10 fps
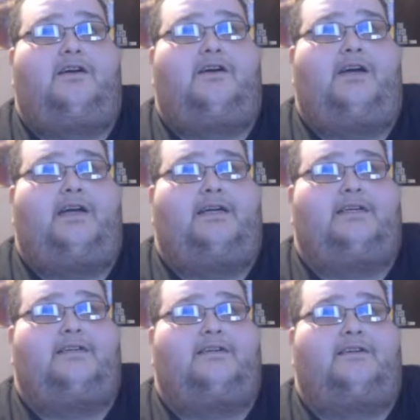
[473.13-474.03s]

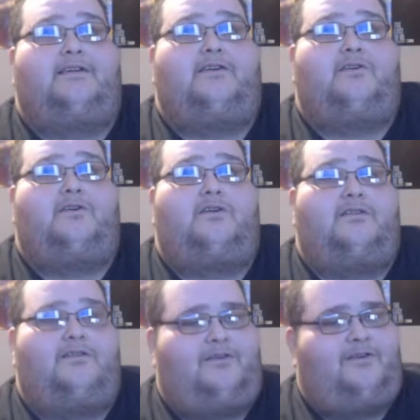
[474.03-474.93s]
And
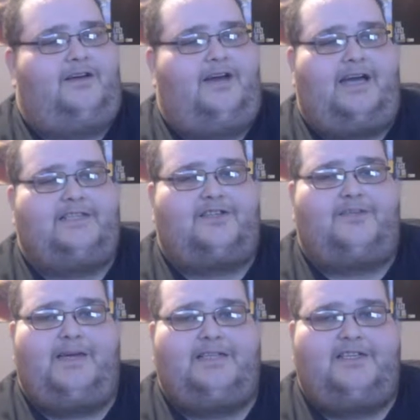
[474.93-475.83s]
I just
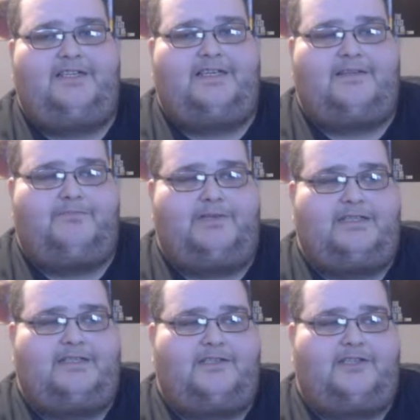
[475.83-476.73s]
mentioned it,
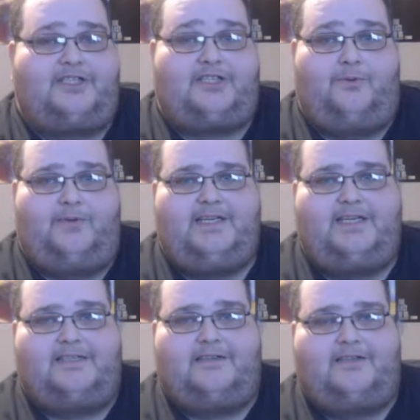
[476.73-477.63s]
but Suikoden,